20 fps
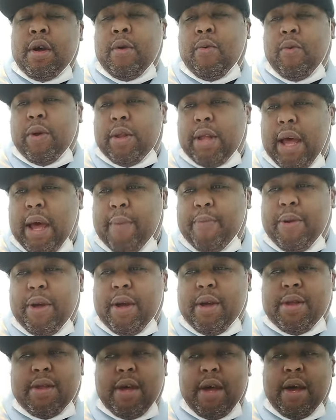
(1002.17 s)
With that
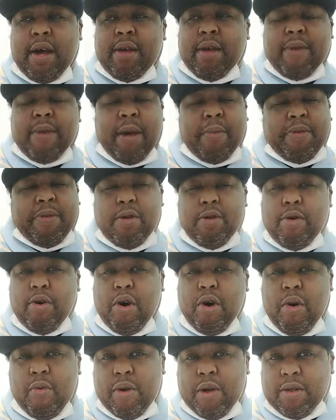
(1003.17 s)
being said, I'm still
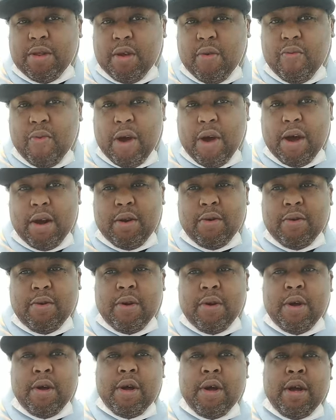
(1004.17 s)
going with
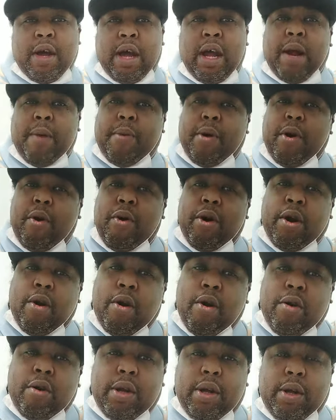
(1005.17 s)
Serrano, and I'm going
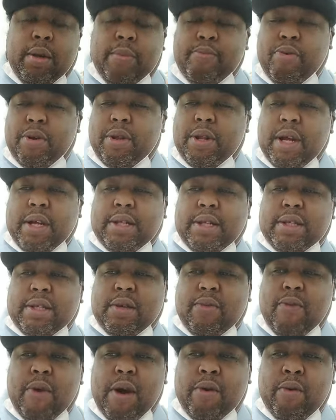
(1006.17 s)
early. Predicted
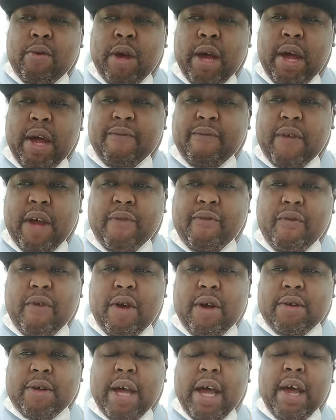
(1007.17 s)
Serrano eighth ninth
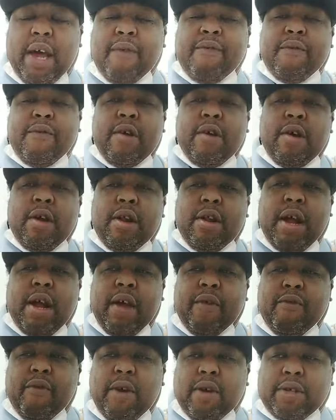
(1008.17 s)
round, eighth
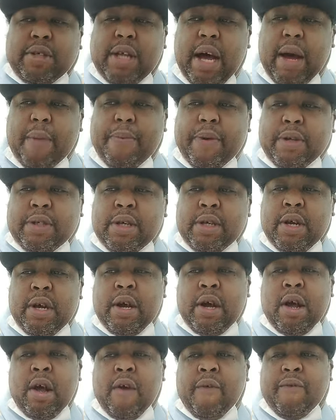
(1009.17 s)
ninth round stoppage.
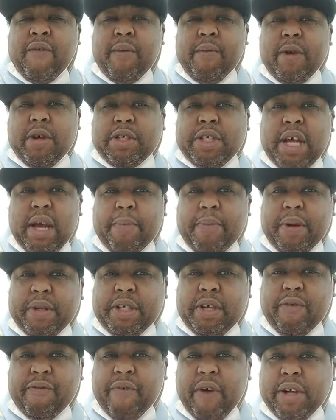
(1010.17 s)
Female
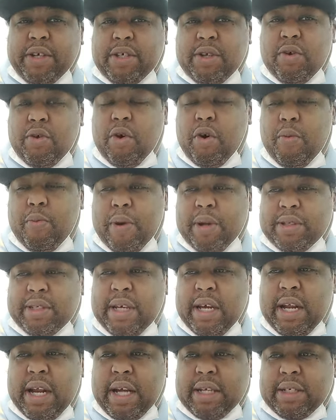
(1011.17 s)
championship fights don't go but
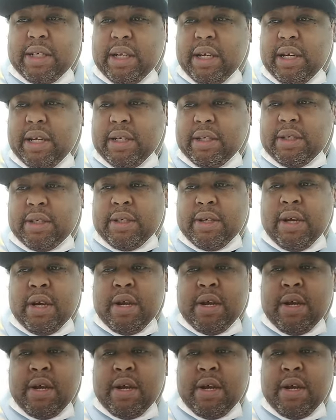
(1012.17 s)
ten as it is.